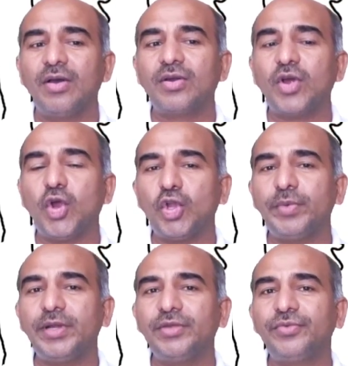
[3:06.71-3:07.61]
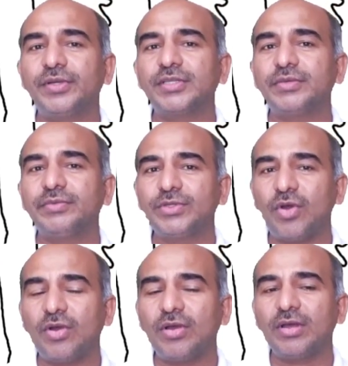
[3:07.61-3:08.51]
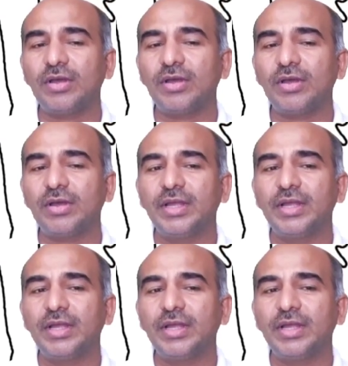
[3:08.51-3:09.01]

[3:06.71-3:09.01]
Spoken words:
or automatic function which occur,